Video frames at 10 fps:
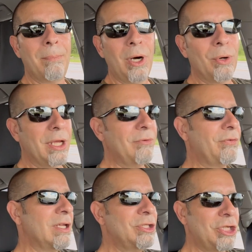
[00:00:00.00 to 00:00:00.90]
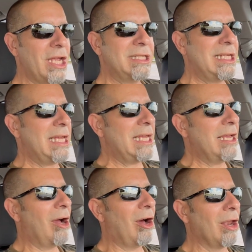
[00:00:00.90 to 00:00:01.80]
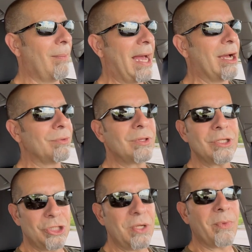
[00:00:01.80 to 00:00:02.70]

Motive, JT, all about the Jeep